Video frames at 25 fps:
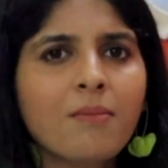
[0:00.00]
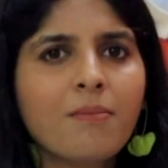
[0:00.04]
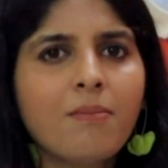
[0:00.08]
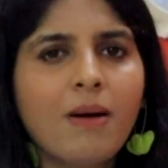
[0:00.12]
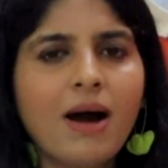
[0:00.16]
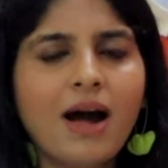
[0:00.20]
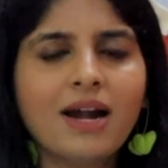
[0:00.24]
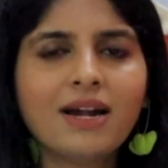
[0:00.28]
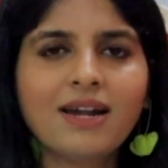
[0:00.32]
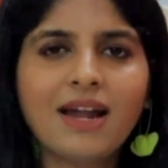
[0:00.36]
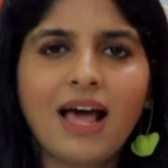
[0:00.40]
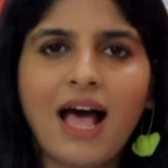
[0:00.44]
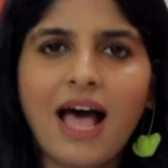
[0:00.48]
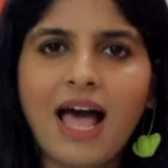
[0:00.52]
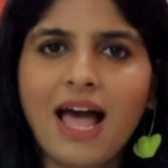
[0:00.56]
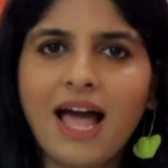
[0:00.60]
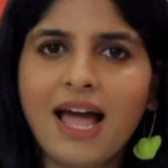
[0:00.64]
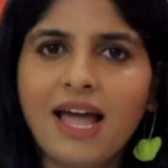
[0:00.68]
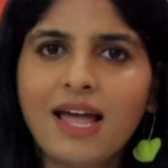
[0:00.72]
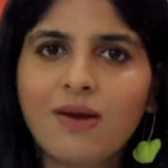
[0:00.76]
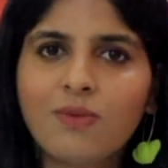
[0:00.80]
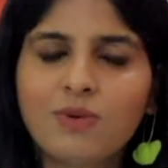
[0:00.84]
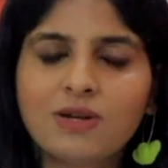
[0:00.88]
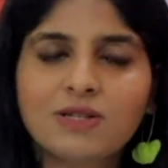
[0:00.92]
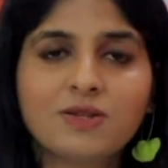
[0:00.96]
But
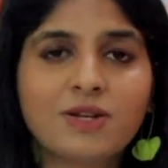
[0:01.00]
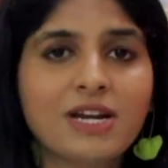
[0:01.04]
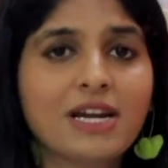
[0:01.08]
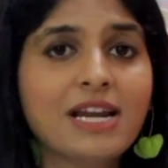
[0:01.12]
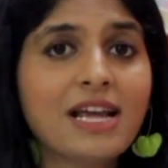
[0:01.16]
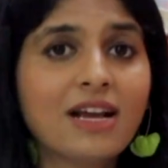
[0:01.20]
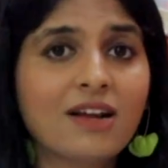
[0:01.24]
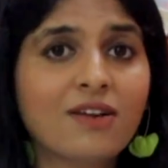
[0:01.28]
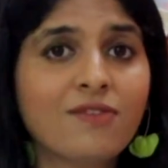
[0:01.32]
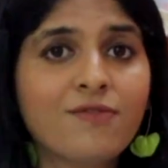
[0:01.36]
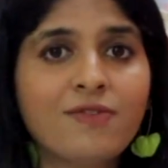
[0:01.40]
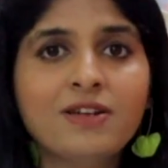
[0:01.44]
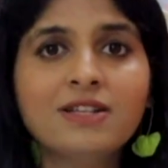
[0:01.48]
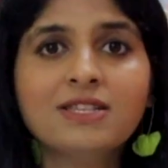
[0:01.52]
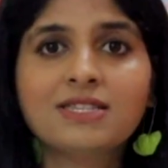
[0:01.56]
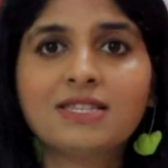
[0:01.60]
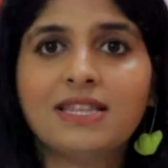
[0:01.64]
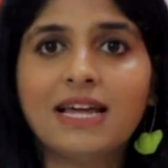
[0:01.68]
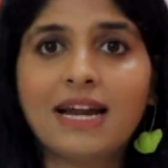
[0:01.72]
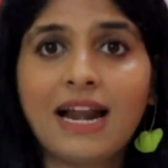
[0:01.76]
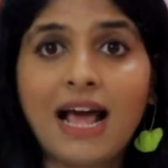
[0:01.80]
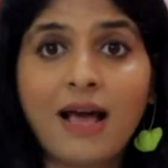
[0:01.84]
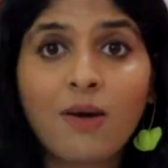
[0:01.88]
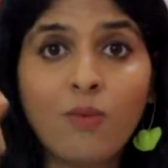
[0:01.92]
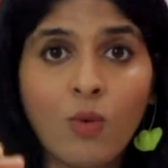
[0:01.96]
I was really convinced
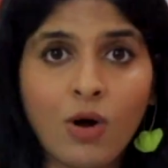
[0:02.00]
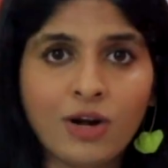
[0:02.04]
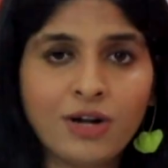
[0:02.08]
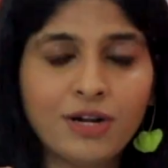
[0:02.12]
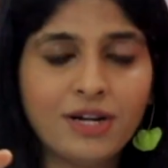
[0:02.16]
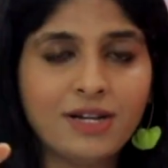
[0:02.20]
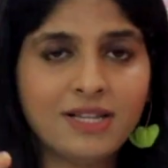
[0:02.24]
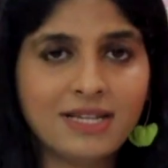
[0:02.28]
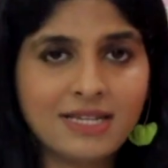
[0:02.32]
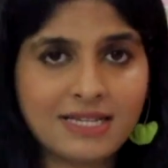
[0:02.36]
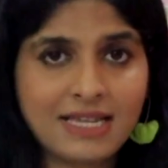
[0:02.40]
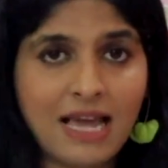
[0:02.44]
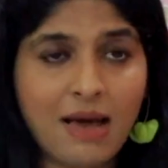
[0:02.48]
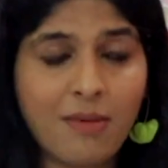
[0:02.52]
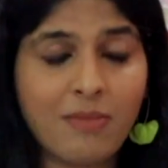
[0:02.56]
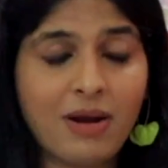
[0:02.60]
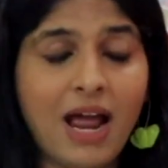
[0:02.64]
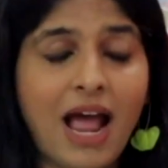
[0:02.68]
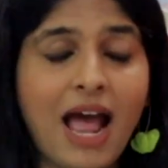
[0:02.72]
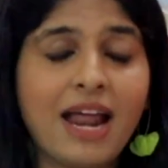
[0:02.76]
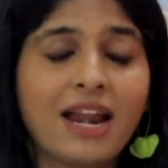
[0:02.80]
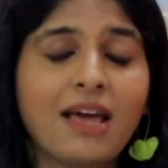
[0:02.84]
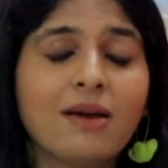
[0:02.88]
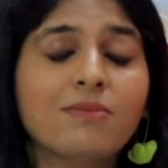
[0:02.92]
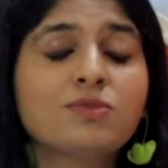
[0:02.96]
that I wanted this
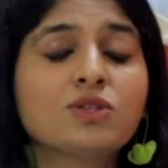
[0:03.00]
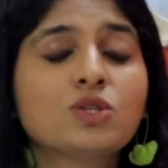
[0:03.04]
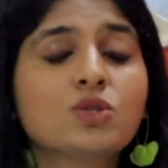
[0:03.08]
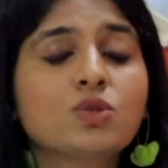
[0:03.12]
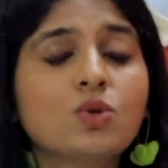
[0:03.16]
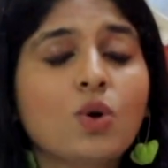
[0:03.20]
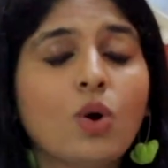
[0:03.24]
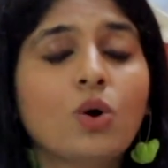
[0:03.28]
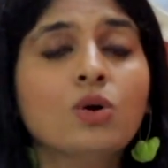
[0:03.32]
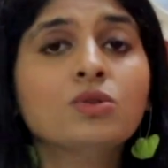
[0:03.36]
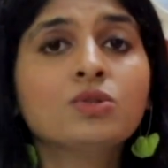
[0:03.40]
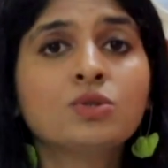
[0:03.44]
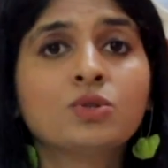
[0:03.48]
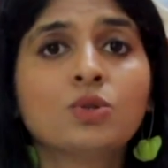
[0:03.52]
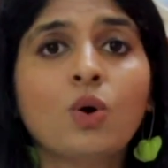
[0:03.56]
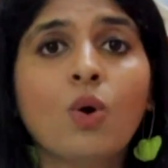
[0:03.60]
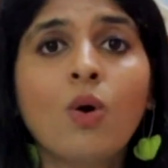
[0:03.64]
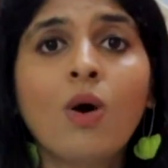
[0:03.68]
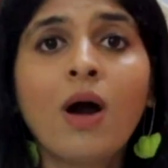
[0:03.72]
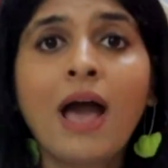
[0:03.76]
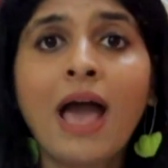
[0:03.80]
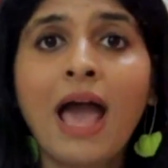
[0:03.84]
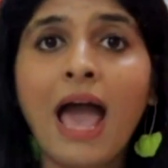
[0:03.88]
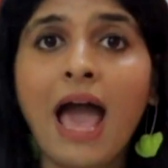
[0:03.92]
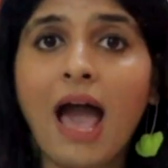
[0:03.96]
camera, and I'm
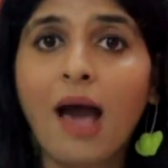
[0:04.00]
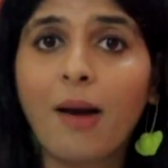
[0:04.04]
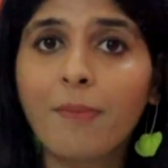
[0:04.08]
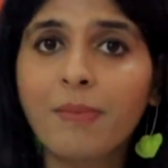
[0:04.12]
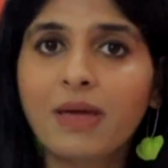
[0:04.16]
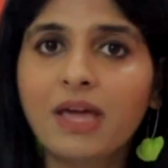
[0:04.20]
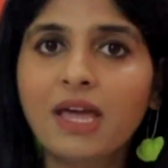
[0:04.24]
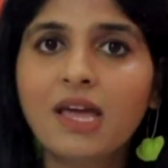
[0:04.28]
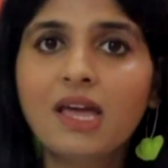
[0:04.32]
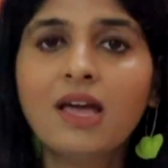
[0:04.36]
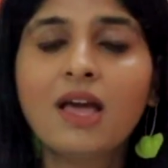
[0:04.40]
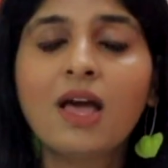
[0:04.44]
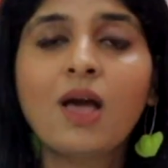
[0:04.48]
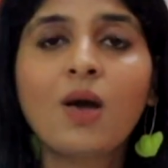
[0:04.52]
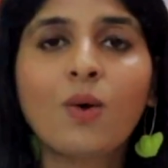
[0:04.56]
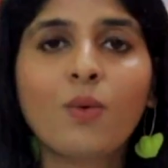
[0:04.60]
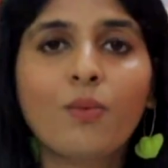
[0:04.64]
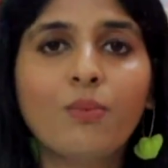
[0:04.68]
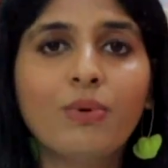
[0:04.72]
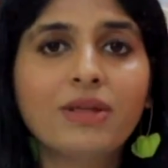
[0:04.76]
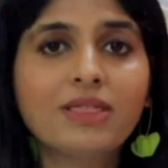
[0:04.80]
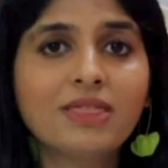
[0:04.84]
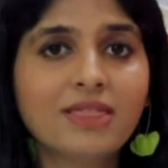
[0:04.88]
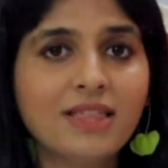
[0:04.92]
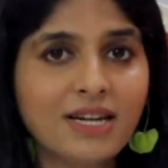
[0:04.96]
so happy
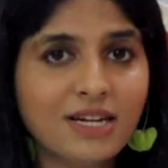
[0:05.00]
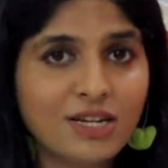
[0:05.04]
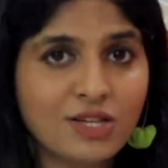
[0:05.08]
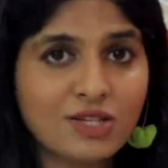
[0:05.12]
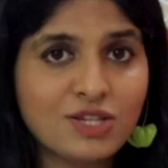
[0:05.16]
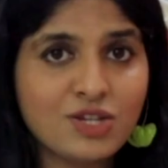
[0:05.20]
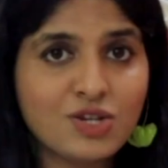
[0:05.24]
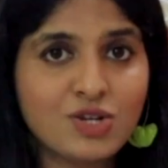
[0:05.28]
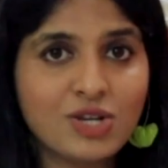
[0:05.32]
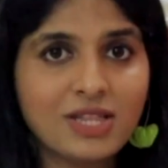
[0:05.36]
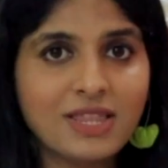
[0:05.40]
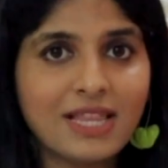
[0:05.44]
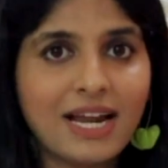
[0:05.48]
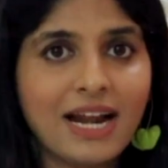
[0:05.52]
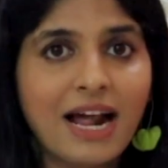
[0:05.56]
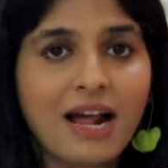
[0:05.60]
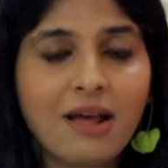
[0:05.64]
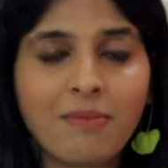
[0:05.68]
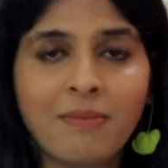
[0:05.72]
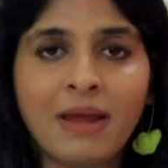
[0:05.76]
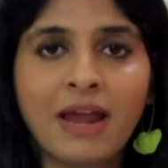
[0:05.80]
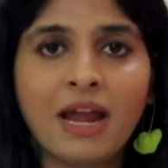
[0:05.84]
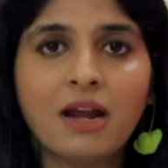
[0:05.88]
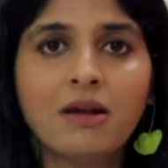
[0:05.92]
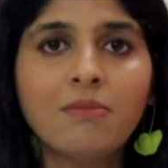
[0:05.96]
with the decision that
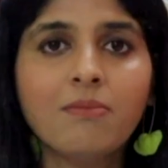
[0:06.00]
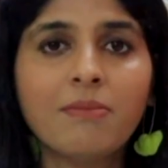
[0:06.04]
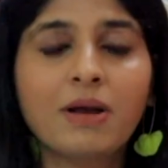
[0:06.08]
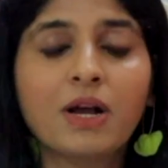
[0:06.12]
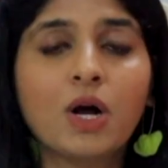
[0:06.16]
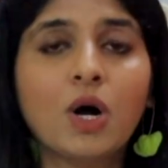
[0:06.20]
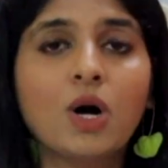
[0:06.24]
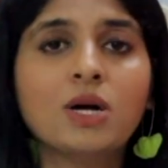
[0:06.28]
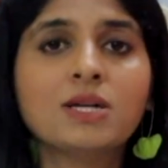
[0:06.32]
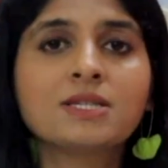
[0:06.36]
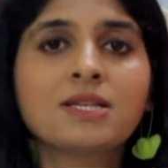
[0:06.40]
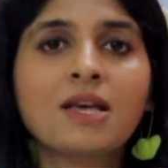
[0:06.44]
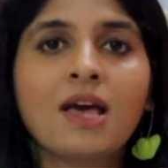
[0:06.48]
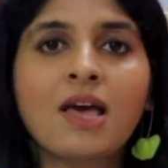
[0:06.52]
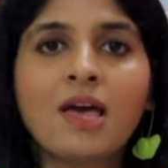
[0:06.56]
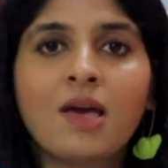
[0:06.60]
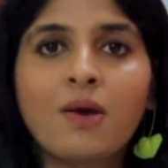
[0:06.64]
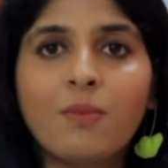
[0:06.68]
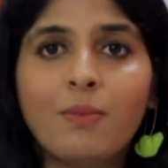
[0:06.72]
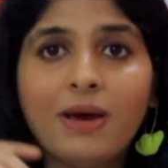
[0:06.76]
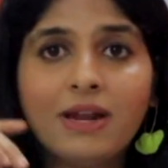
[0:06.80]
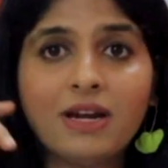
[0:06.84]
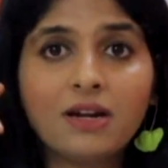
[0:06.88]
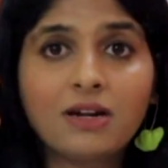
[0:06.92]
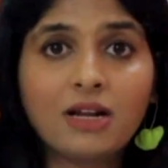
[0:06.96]
I made, because
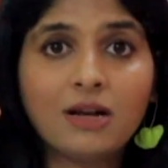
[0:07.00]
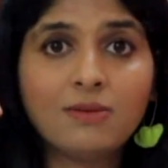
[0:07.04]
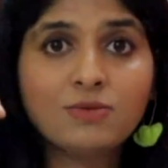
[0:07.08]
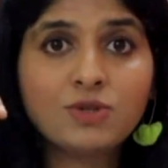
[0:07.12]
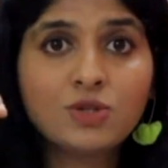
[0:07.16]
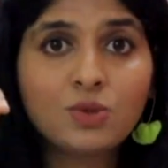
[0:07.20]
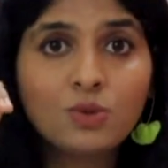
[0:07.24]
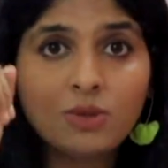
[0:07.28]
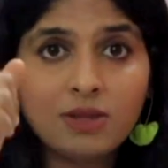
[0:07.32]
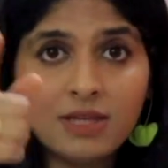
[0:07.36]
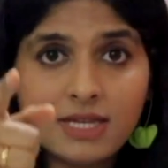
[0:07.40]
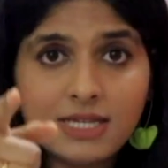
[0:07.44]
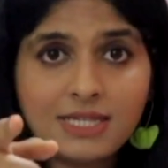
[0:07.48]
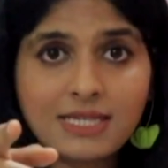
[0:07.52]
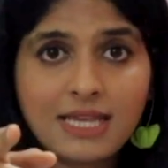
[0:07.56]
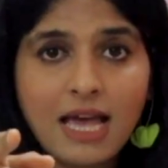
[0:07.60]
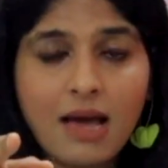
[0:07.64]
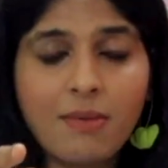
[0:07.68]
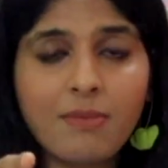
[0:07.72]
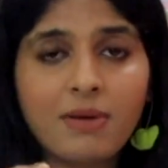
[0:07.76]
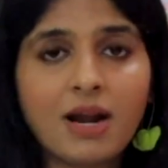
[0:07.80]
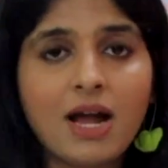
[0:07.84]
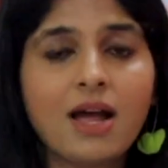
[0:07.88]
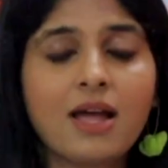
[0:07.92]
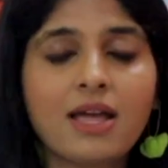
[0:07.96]
when it comes to this
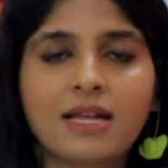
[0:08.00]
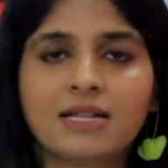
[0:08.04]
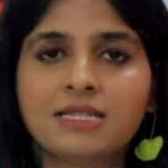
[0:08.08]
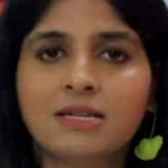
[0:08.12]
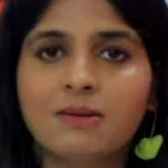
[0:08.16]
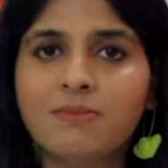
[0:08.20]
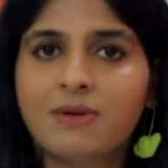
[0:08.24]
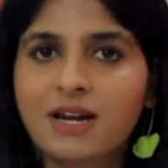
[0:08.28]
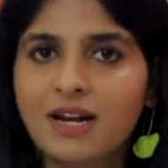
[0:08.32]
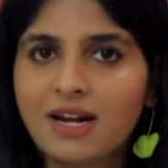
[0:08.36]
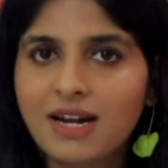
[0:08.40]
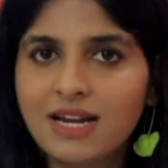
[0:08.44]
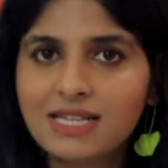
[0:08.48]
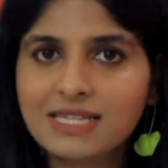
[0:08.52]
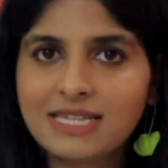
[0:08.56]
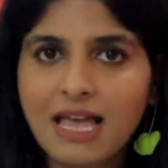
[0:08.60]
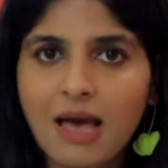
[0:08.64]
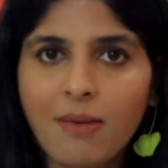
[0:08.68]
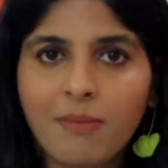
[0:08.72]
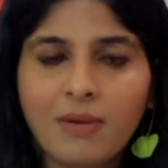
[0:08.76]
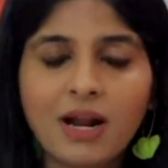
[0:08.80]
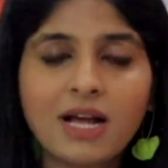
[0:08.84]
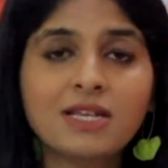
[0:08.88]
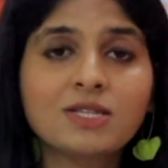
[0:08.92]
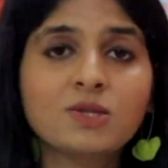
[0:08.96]
camera, it's a mirrorless
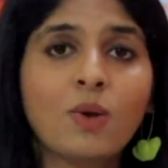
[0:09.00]
camera,